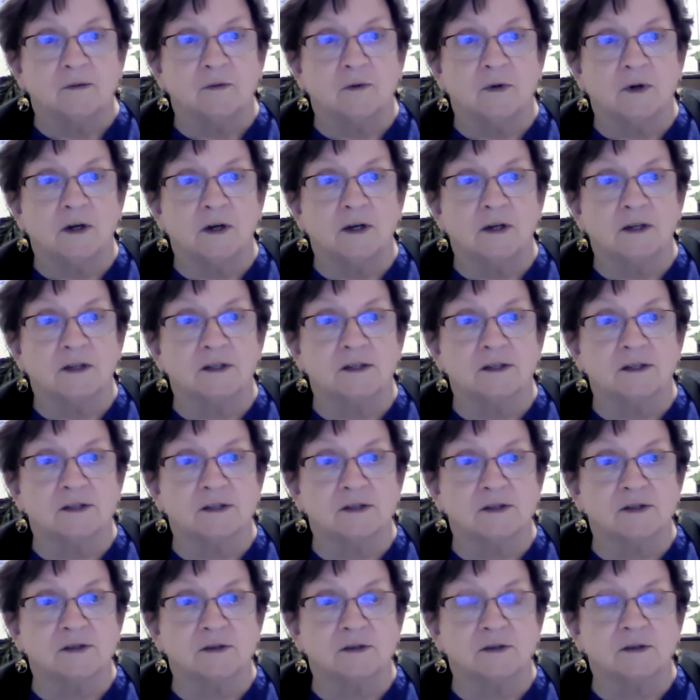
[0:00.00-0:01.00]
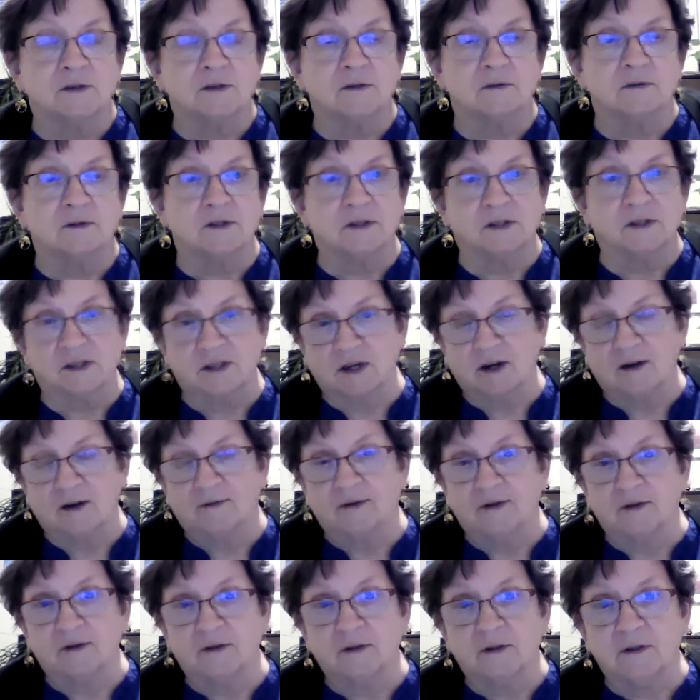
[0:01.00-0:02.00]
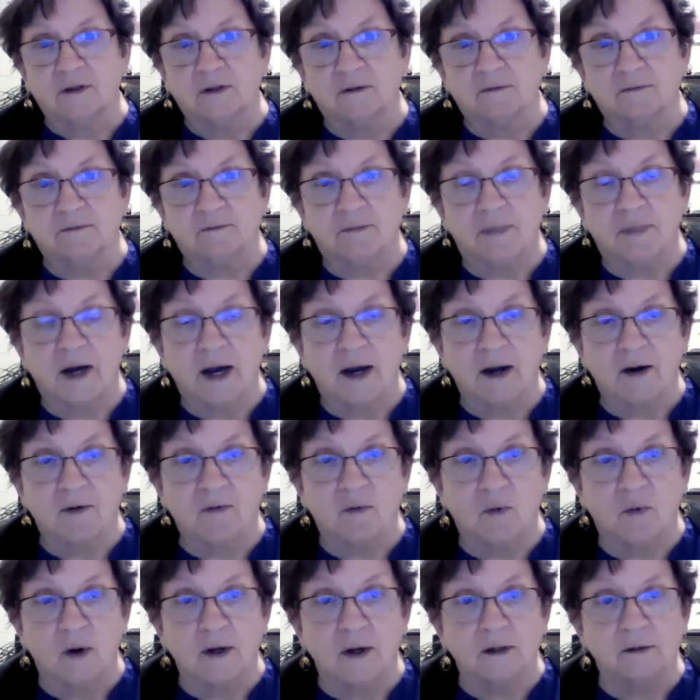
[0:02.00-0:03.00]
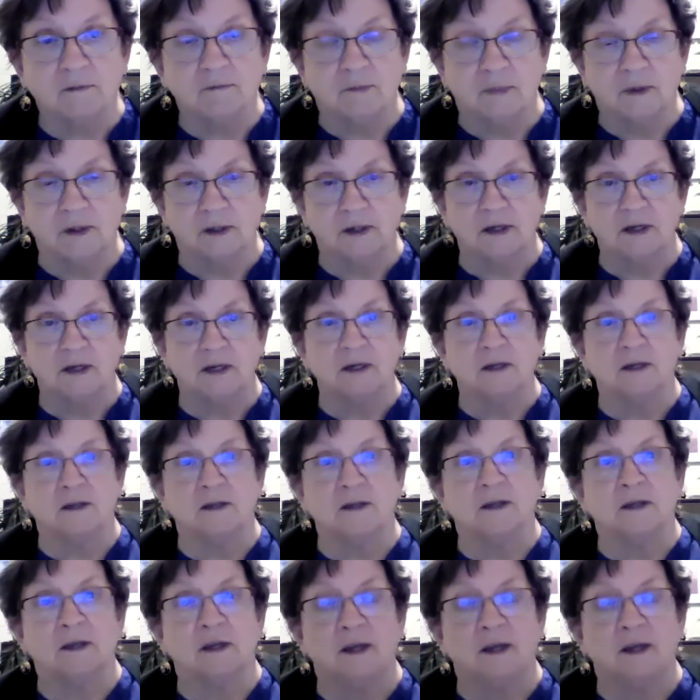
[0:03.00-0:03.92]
was discovered by one monkey,